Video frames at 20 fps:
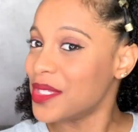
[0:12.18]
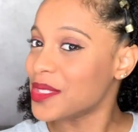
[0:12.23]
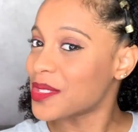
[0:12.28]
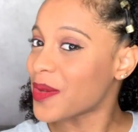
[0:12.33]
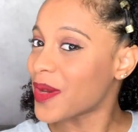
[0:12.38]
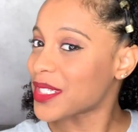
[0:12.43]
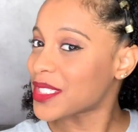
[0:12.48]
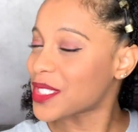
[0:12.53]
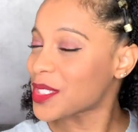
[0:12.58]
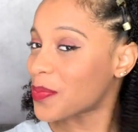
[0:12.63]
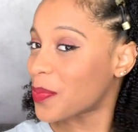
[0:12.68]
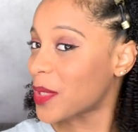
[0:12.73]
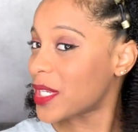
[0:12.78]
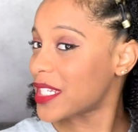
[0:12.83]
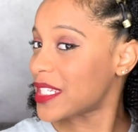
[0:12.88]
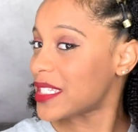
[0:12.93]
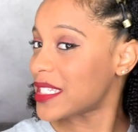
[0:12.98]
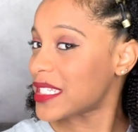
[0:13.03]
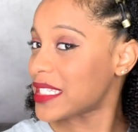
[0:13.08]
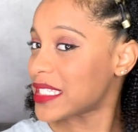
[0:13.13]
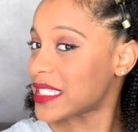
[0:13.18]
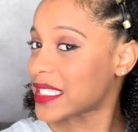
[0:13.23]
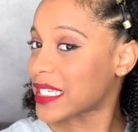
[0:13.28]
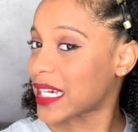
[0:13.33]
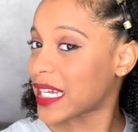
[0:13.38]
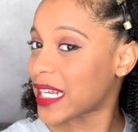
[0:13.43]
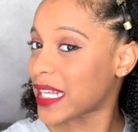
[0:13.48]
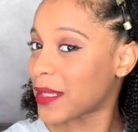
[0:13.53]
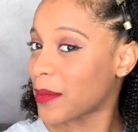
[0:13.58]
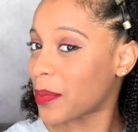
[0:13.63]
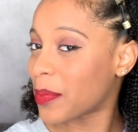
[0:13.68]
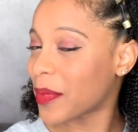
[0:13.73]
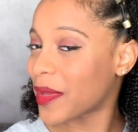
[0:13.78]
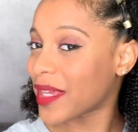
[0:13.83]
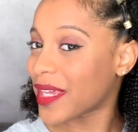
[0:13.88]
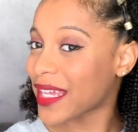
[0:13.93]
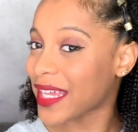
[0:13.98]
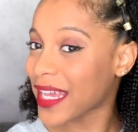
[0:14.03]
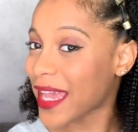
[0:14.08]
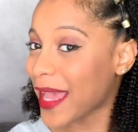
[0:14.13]
So I just put in these
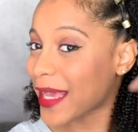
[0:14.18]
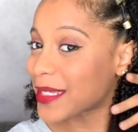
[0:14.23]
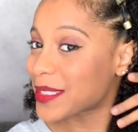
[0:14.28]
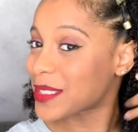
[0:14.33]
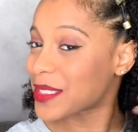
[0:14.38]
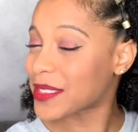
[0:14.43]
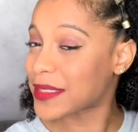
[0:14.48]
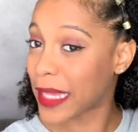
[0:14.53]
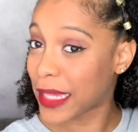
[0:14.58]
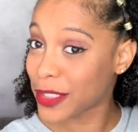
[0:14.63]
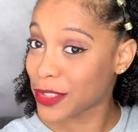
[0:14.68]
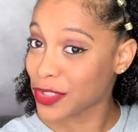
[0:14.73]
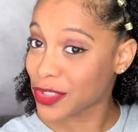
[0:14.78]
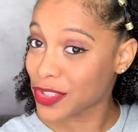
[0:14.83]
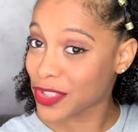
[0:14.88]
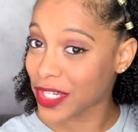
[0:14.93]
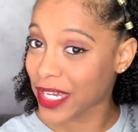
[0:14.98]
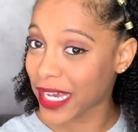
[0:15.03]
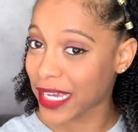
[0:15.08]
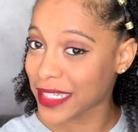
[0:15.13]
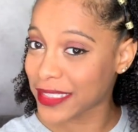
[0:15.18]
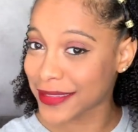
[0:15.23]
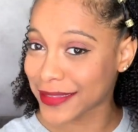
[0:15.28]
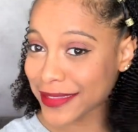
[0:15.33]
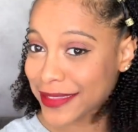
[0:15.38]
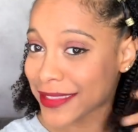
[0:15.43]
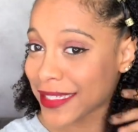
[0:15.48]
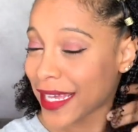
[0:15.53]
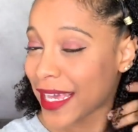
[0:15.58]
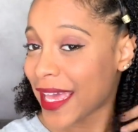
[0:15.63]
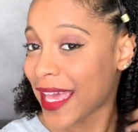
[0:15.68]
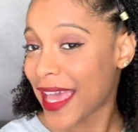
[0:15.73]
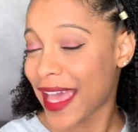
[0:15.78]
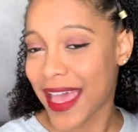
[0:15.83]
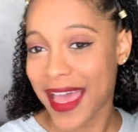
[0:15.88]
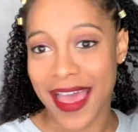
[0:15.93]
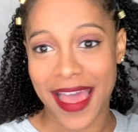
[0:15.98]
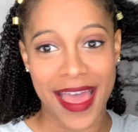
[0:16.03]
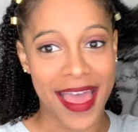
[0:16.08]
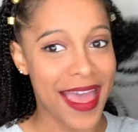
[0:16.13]
clipping extensions
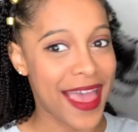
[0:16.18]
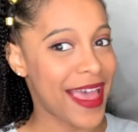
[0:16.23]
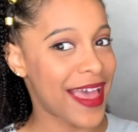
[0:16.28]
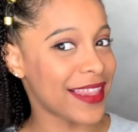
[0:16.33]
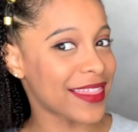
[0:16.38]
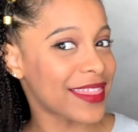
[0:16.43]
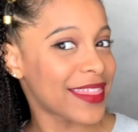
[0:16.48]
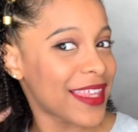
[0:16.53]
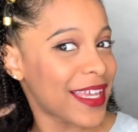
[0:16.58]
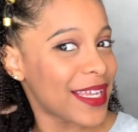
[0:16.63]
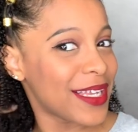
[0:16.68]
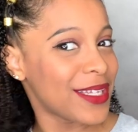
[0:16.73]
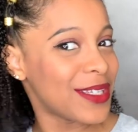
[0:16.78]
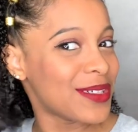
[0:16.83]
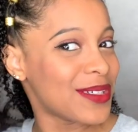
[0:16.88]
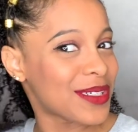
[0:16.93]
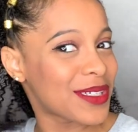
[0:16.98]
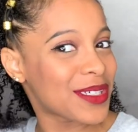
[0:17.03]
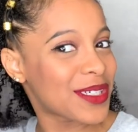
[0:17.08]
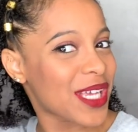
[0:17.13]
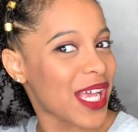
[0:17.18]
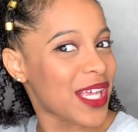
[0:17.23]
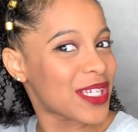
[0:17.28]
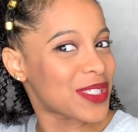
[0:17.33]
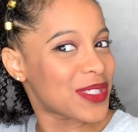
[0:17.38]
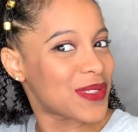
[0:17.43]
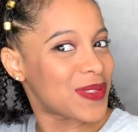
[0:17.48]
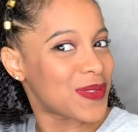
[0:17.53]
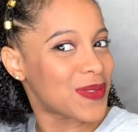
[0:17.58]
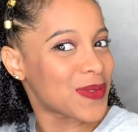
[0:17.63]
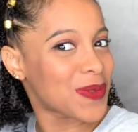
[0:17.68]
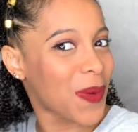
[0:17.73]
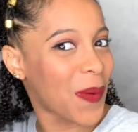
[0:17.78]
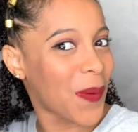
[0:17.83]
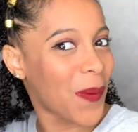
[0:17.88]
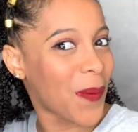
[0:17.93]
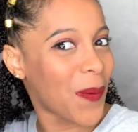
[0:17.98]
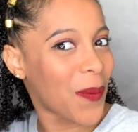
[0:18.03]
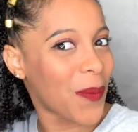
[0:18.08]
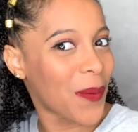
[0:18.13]
and they look
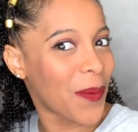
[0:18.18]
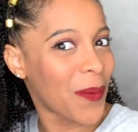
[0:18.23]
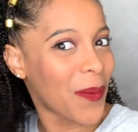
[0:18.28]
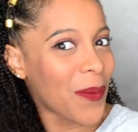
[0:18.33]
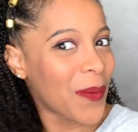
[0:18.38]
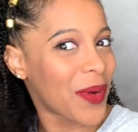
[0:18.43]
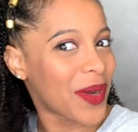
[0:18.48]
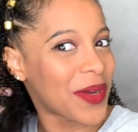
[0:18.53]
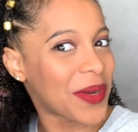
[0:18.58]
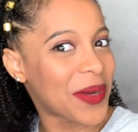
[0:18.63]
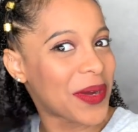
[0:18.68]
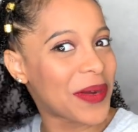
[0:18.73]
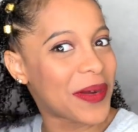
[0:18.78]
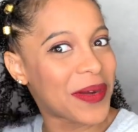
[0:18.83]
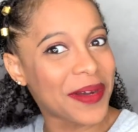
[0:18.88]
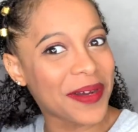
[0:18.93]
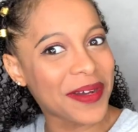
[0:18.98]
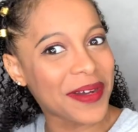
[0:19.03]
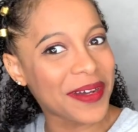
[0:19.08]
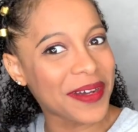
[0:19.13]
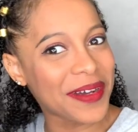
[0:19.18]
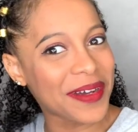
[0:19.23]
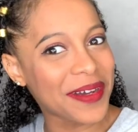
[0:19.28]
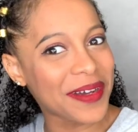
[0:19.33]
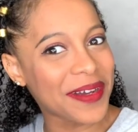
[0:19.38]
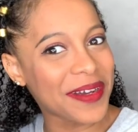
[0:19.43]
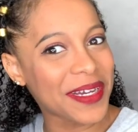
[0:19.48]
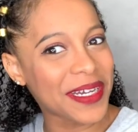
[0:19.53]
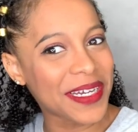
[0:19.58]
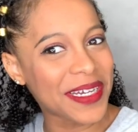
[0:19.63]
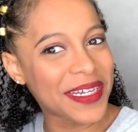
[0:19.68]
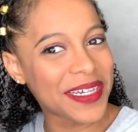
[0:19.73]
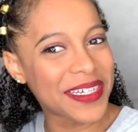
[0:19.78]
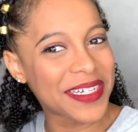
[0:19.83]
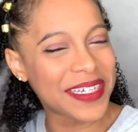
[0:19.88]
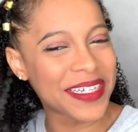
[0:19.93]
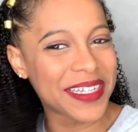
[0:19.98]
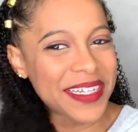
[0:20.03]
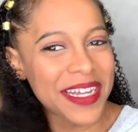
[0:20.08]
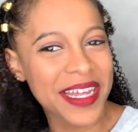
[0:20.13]
so
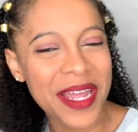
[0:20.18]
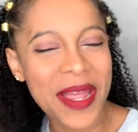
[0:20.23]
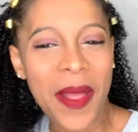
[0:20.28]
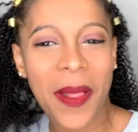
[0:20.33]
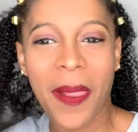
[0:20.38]
good.